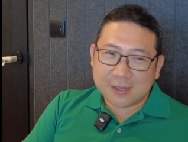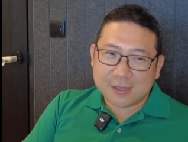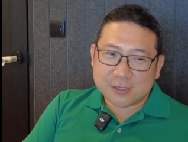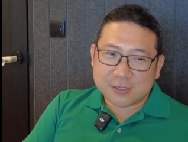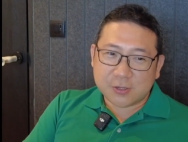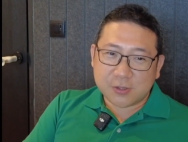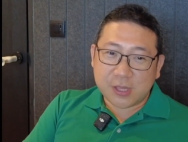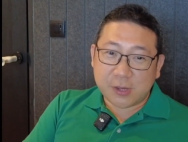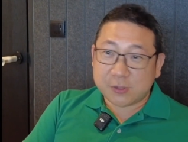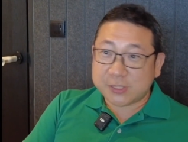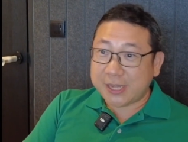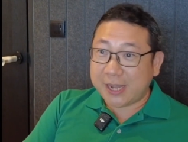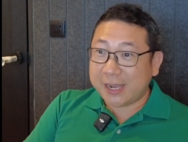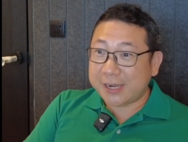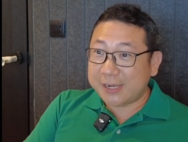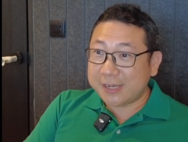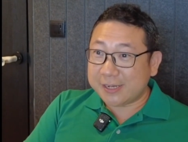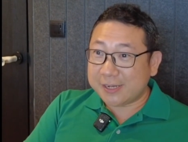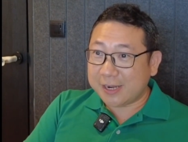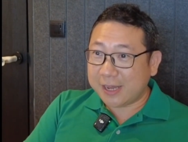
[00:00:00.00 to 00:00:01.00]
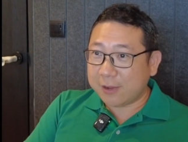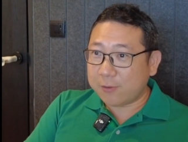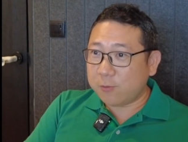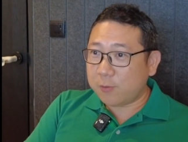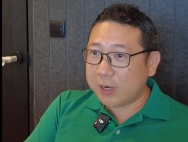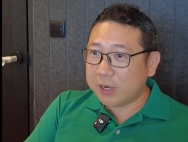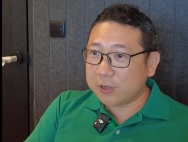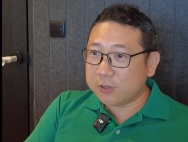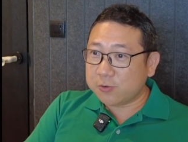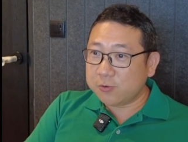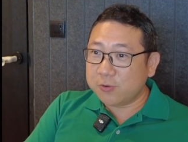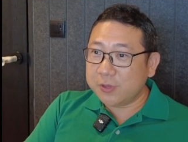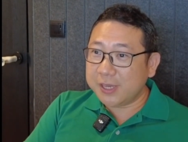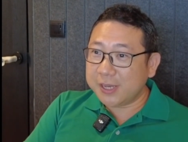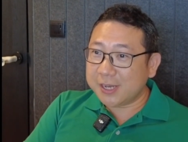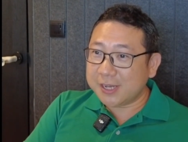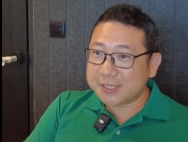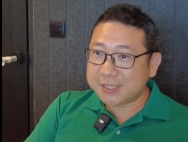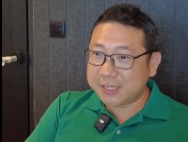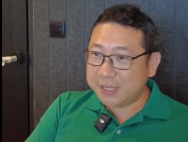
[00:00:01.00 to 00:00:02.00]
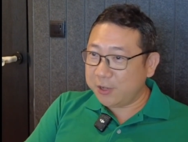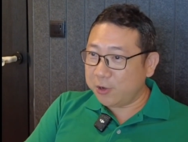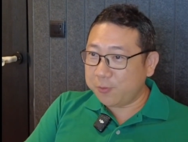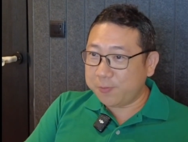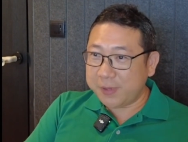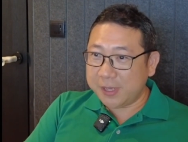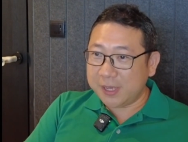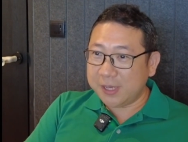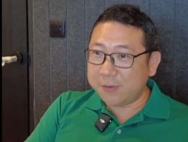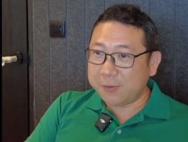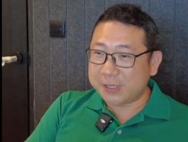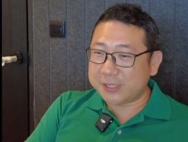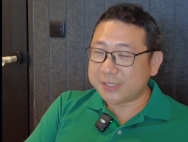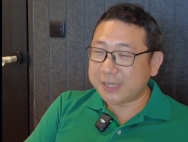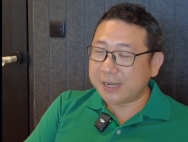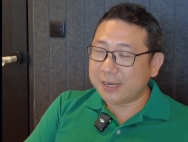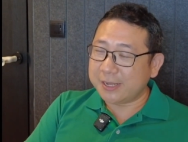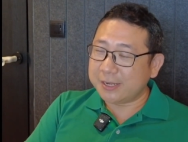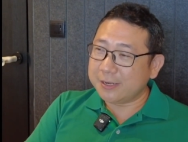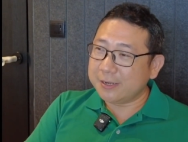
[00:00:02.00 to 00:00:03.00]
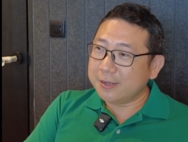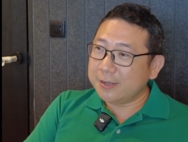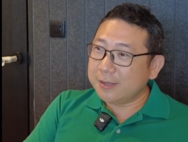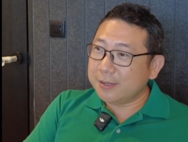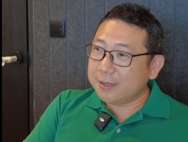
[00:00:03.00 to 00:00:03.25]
So that was the idea. Like 1 or 2 years, TOP, we sell it.